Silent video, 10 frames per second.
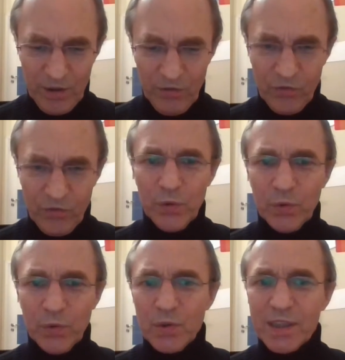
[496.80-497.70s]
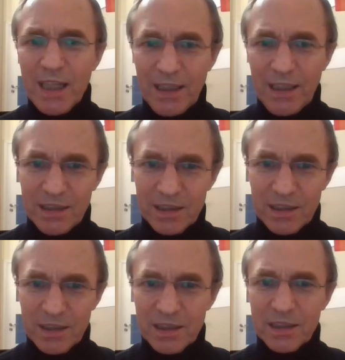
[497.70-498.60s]
a few sentences
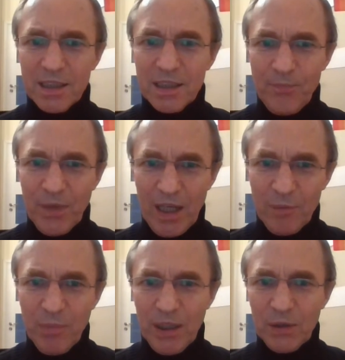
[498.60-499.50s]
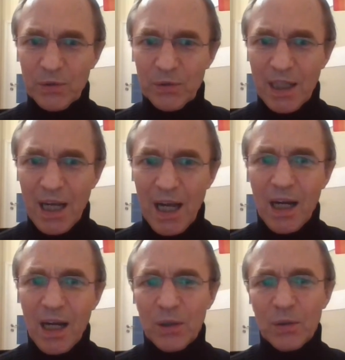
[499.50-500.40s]
about
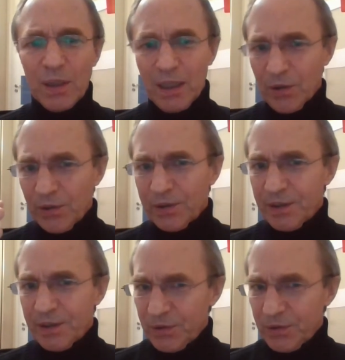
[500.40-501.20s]
how, according